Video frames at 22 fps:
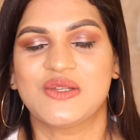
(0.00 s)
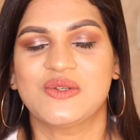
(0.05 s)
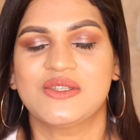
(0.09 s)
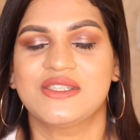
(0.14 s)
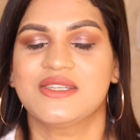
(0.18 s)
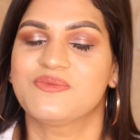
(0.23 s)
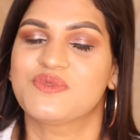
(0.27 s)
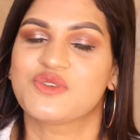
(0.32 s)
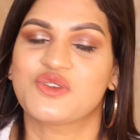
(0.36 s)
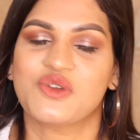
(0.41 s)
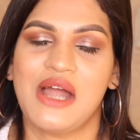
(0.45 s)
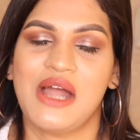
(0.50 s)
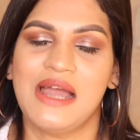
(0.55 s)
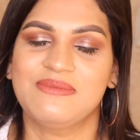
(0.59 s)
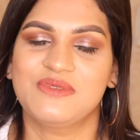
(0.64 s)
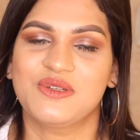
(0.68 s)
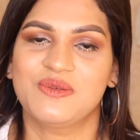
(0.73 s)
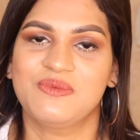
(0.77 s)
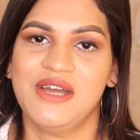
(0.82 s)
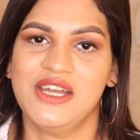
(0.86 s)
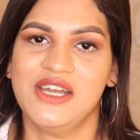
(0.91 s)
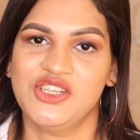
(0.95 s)
to
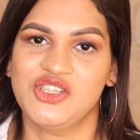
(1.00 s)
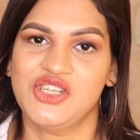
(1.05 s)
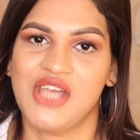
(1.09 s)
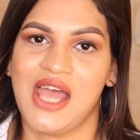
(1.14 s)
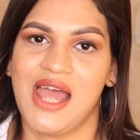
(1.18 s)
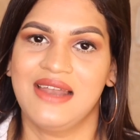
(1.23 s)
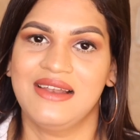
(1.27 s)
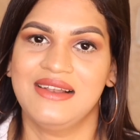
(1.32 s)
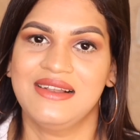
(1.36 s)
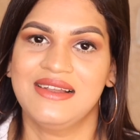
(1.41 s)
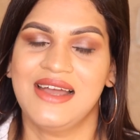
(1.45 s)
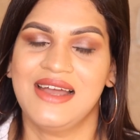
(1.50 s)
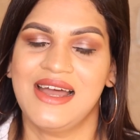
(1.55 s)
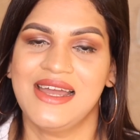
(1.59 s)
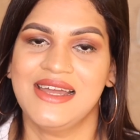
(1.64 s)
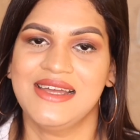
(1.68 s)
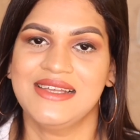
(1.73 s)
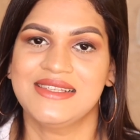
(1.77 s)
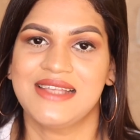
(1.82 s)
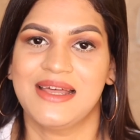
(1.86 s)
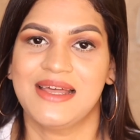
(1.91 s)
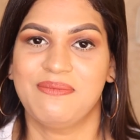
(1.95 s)
subscribe to my channel
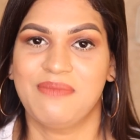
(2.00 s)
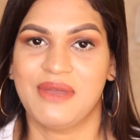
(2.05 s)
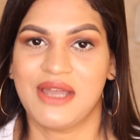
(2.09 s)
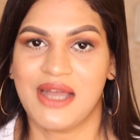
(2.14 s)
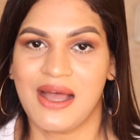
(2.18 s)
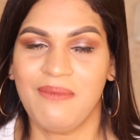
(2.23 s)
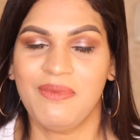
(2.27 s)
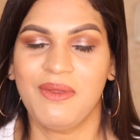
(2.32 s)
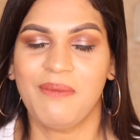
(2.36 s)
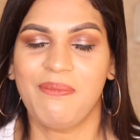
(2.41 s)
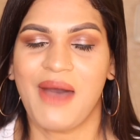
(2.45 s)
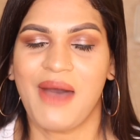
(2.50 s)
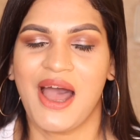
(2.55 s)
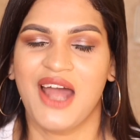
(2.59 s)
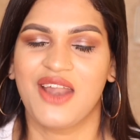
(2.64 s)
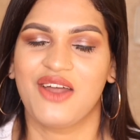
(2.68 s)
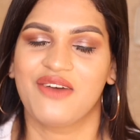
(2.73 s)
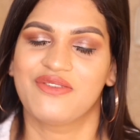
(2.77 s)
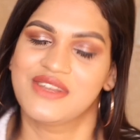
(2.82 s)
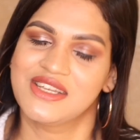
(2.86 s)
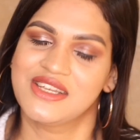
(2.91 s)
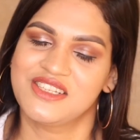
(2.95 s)
guys and become the
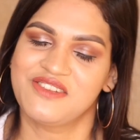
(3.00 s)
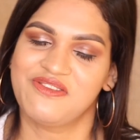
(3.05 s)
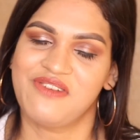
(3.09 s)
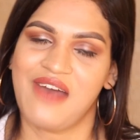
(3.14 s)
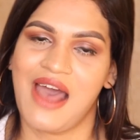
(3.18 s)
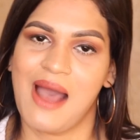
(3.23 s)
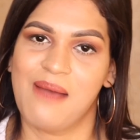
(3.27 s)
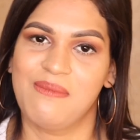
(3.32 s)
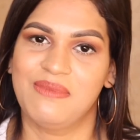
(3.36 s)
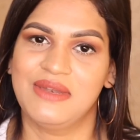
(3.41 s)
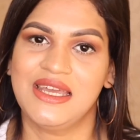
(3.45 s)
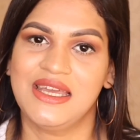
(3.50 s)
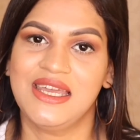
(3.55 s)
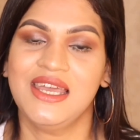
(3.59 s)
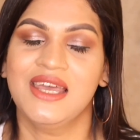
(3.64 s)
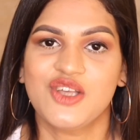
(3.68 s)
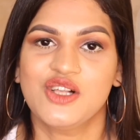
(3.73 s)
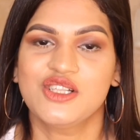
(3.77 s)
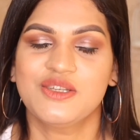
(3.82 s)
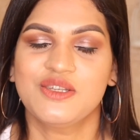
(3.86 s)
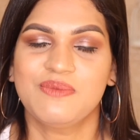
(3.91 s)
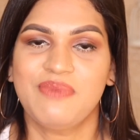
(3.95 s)
part of this
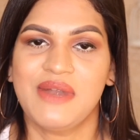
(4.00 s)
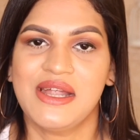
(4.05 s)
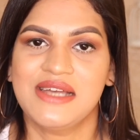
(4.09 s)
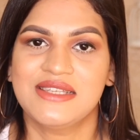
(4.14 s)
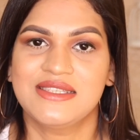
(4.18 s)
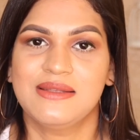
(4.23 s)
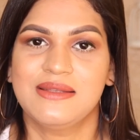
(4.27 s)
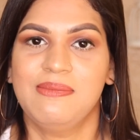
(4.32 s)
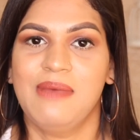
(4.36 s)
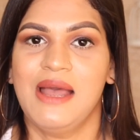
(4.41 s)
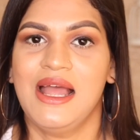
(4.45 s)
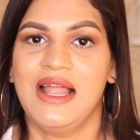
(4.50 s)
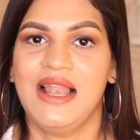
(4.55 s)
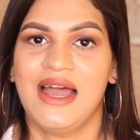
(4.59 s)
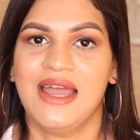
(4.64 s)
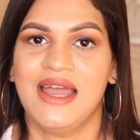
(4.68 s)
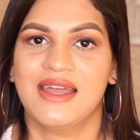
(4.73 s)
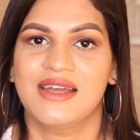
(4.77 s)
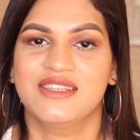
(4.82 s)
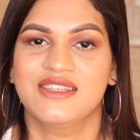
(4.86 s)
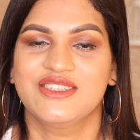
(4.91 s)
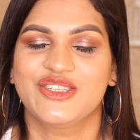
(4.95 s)
family. Also press the bell
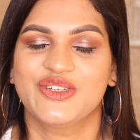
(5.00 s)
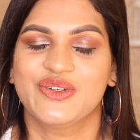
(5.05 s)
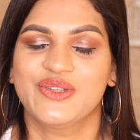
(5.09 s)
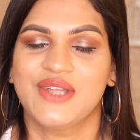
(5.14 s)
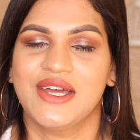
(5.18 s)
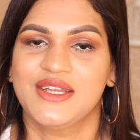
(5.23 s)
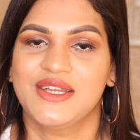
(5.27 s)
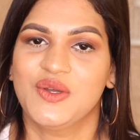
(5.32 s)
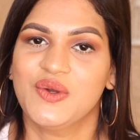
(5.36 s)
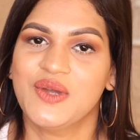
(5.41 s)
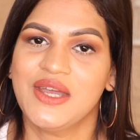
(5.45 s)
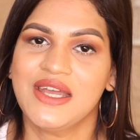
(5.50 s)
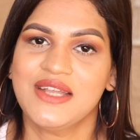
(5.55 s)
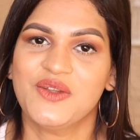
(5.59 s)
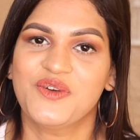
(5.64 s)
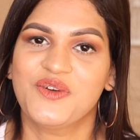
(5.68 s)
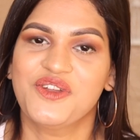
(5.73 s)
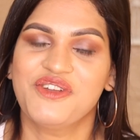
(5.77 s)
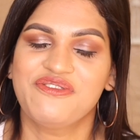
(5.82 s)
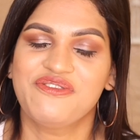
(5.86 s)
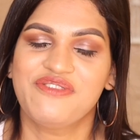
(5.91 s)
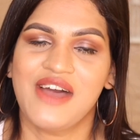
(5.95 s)
icon so that you get
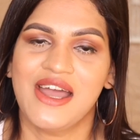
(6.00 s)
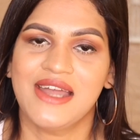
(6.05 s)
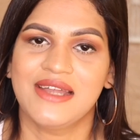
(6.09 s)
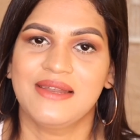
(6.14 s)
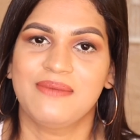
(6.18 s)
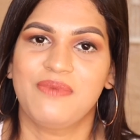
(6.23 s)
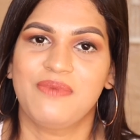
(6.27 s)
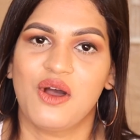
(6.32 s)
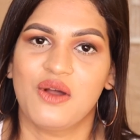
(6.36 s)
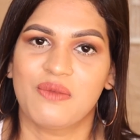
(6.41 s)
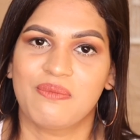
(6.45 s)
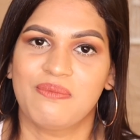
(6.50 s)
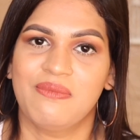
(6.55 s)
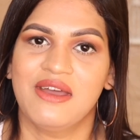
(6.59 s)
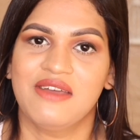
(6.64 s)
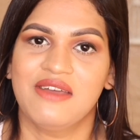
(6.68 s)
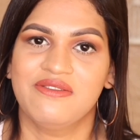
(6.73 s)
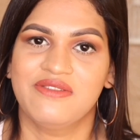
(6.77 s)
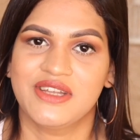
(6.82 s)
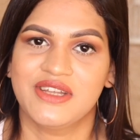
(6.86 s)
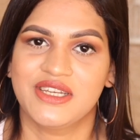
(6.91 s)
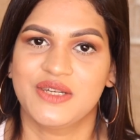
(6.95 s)
notified about
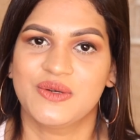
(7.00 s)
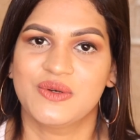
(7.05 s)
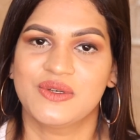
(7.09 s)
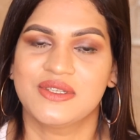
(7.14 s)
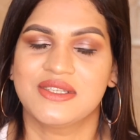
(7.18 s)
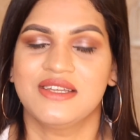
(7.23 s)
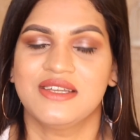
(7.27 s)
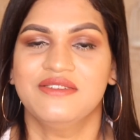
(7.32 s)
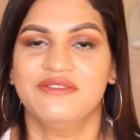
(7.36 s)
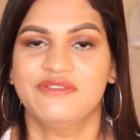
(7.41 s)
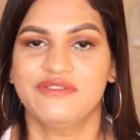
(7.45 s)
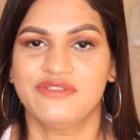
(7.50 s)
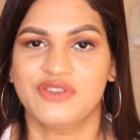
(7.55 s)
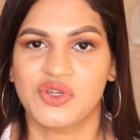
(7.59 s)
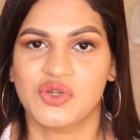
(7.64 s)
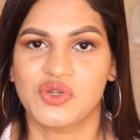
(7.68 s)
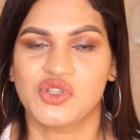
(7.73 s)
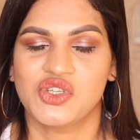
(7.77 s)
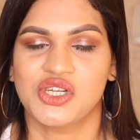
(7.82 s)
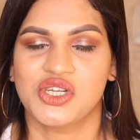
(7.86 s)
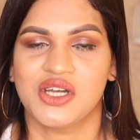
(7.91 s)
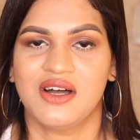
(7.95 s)
my videos in
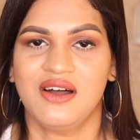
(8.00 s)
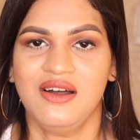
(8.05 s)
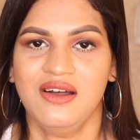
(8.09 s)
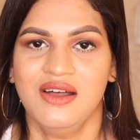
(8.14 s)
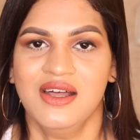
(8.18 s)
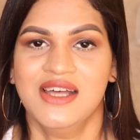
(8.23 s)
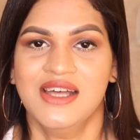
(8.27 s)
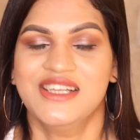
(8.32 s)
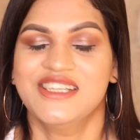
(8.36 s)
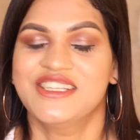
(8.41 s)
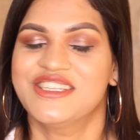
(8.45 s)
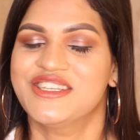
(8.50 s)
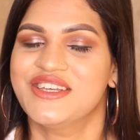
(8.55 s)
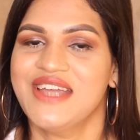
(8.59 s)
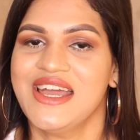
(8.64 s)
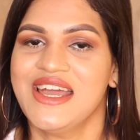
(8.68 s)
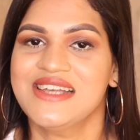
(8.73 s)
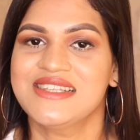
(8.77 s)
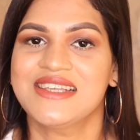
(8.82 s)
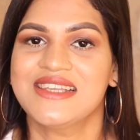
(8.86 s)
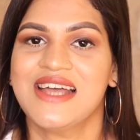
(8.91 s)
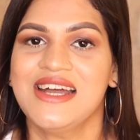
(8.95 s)
future. So
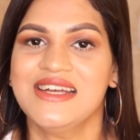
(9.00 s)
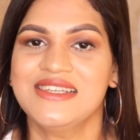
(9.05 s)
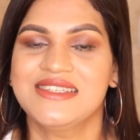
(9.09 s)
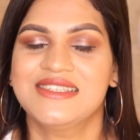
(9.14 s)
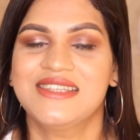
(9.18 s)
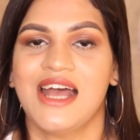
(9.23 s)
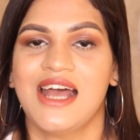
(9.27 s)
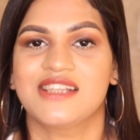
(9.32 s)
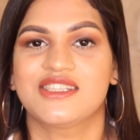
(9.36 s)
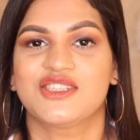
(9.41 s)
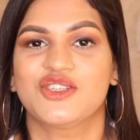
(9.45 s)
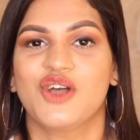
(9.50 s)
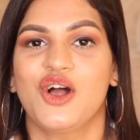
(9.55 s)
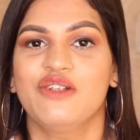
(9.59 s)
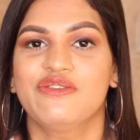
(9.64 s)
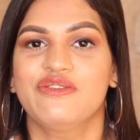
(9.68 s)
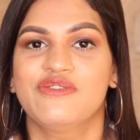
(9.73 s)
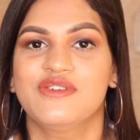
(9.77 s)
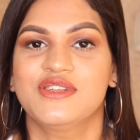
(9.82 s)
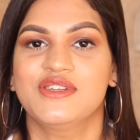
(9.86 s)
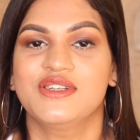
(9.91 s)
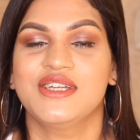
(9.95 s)
yes guys, that's
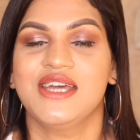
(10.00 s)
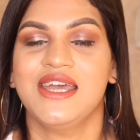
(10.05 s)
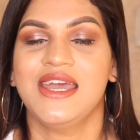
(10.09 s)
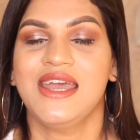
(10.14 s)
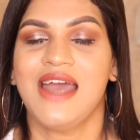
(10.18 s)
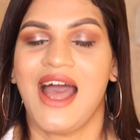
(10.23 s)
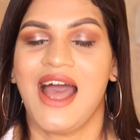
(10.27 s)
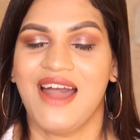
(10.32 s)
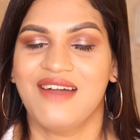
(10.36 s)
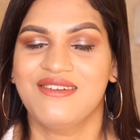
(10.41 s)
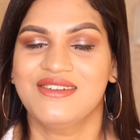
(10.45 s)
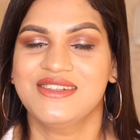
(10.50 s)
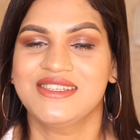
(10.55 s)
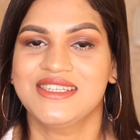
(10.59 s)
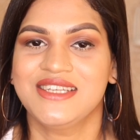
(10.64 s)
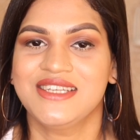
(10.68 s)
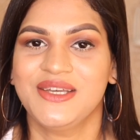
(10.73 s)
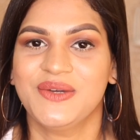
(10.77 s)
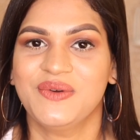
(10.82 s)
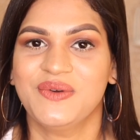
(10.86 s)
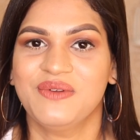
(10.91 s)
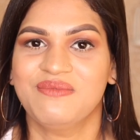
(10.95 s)
all for today. I will
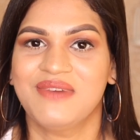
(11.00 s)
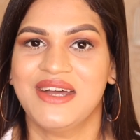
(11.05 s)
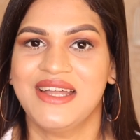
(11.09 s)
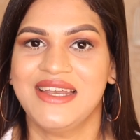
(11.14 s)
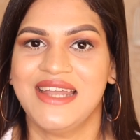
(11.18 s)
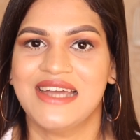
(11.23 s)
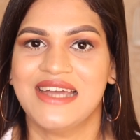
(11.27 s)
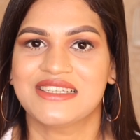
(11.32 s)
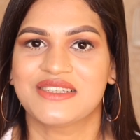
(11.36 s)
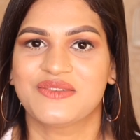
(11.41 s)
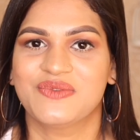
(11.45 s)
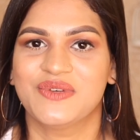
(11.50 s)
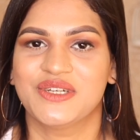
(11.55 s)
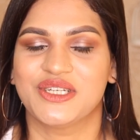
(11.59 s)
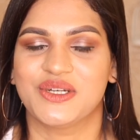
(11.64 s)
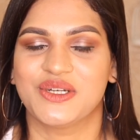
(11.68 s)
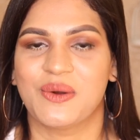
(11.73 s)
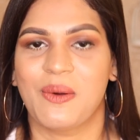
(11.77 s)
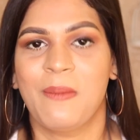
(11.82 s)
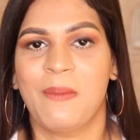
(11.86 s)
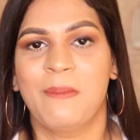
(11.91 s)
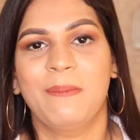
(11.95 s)
see you in my next
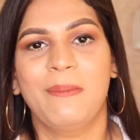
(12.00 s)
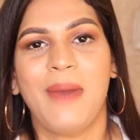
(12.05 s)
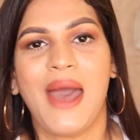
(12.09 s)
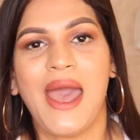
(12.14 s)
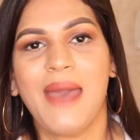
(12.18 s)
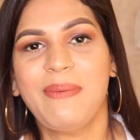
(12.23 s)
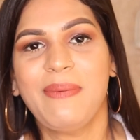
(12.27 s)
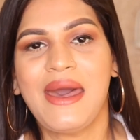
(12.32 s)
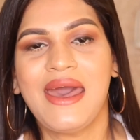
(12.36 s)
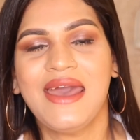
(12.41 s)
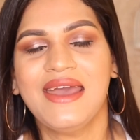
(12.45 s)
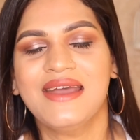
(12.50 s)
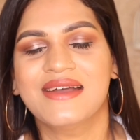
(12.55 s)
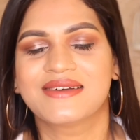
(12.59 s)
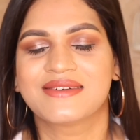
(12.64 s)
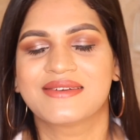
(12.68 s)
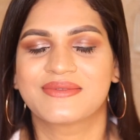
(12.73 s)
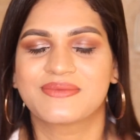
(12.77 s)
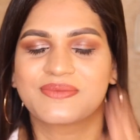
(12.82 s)
video. Bye bye.